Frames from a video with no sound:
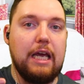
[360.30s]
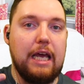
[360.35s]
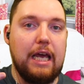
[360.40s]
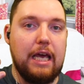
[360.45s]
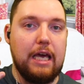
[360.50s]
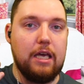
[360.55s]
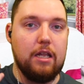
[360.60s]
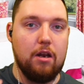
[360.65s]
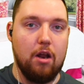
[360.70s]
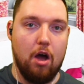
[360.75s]

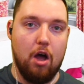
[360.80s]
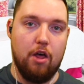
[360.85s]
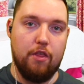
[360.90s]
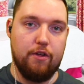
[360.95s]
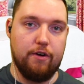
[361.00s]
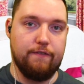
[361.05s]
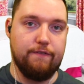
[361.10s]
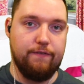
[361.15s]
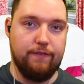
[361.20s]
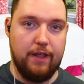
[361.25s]
in
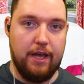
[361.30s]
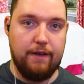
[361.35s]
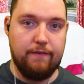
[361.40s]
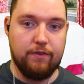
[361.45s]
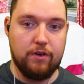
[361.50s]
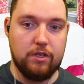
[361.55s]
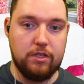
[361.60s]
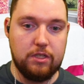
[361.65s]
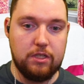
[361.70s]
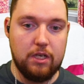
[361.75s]
other
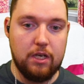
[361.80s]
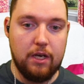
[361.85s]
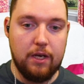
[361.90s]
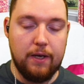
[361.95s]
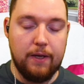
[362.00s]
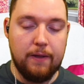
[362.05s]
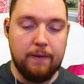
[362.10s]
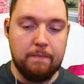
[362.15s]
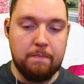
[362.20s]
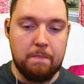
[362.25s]
flavors
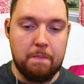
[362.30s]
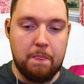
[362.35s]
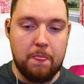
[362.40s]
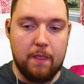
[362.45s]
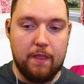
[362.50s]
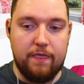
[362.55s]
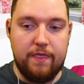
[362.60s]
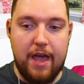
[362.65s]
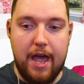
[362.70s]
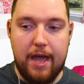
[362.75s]

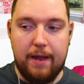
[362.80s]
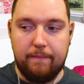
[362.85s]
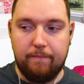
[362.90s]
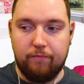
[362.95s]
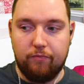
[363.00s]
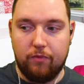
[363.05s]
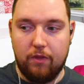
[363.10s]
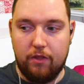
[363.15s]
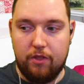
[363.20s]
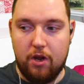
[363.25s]
that
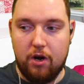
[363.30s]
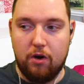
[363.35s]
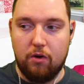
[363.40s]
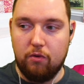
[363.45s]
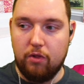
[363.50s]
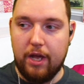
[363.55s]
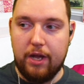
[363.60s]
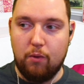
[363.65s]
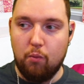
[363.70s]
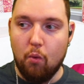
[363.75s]
they're
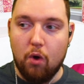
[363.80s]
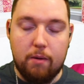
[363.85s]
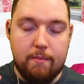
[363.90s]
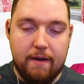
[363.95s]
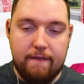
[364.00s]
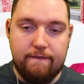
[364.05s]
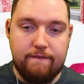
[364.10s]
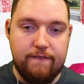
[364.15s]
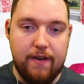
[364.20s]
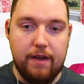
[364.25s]
like one of my
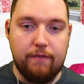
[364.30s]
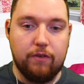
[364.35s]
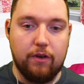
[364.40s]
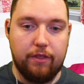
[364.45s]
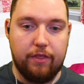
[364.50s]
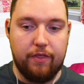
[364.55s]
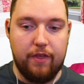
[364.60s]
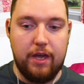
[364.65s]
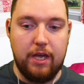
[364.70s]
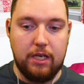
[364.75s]
favorite
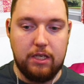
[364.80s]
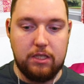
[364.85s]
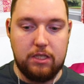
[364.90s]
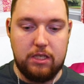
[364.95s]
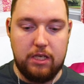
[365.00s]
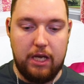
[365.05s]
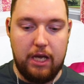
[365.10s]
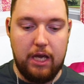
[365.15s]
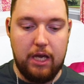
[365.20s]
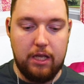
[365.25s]
things
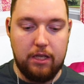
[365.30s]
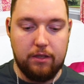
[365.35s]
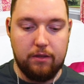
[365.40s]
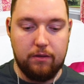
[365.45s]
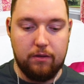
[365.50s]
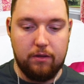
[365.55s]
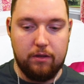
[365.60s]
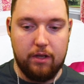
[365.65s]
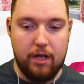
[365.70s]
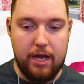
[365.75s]

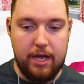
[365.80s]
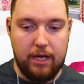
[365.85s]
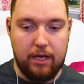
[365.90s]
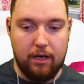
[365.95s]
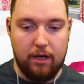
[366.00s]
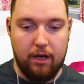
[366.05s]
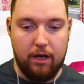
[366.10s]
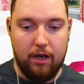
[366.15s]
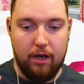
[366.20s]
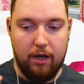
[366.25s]
in like
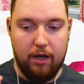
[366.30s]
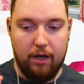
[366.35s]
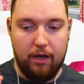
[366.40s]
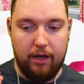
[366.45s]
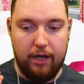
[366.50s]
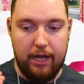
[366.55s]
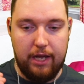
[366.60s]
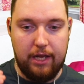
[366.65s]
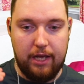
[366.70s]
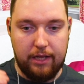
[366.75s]

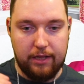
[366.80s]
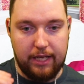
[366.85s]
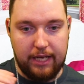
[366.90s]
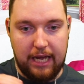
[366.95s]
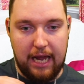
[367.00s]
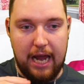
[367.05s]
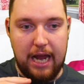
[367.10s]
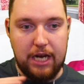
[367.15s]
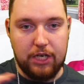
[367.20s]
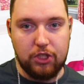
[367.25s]

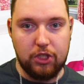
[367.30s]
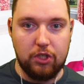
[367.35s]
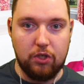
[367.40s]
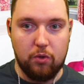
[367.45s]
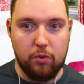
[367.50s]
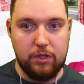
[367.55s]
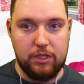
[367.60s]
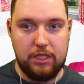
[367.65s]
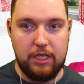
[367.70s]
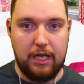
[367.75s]
Asian
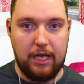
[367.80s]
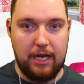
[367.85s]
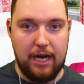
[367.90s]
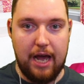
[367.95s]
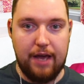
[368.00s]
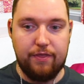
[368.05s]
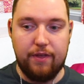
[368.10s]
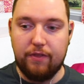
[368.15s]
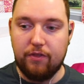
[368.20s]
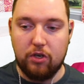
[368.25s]
cuisine. I
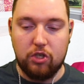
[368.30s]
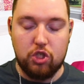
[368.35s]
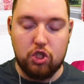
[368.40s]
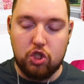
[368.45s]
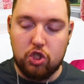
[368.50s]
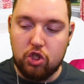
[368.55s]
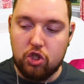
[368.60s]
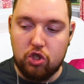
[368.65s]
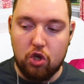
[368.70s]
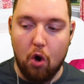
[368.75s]
think they're
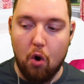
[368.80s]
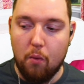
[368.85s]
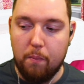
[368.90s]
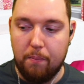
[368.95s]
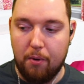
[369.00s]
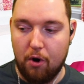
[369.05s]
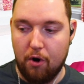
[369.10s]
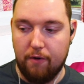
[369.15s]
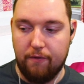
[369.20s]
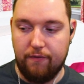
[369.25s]
so
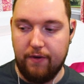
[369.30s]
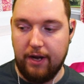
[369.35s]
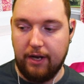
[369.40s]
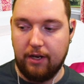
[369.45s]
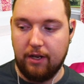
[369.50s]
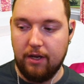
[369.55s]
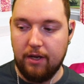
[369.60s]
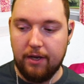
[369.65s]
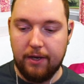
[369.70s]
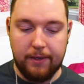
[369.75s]
perfect.
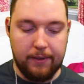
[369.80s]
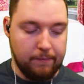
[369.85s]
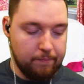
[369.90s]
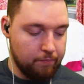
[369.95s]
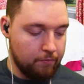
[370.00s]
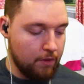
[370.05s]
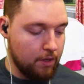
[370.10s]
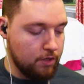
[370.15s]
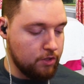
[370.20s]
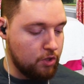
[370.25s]

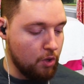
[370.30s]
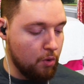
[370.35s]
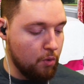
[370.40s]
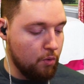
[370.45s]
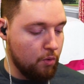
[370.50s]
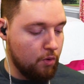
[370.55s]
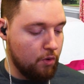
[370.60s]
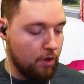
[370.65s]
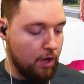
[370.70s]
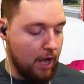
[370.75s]

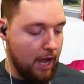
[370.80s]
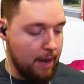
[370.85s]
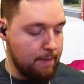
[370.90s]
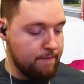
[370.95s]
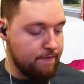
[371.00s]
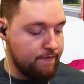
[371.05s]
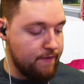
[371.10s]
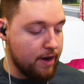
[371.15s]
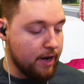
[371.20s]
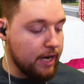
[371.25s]
So I'm
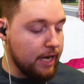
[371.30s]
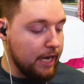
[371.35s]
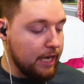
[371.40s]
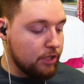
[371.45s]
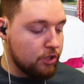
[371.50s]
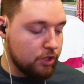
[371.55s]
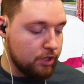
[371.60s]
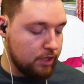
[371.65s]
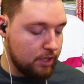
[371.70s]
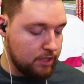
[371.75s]
very
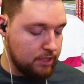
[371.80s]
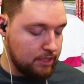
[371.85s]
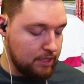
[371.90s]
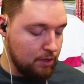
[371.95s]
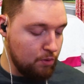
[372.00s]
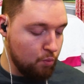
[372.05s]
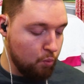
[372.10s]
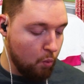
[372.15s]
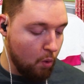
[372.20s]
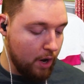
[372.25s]
interested to see
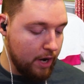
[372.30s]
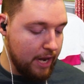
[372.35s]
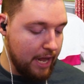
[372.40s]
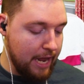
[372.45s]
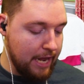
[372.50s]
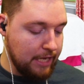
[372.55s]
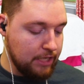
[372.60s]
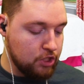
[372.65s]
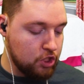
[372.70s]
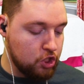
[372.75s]
what
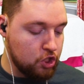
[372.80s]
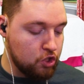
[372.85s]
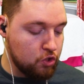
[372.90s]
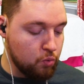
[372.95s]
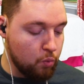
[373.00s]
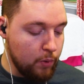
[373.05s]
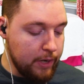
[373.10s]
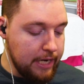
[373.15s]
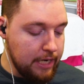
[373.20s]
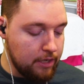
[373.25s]
a
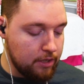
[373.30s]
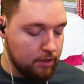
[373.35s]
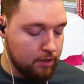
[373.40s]
sweet,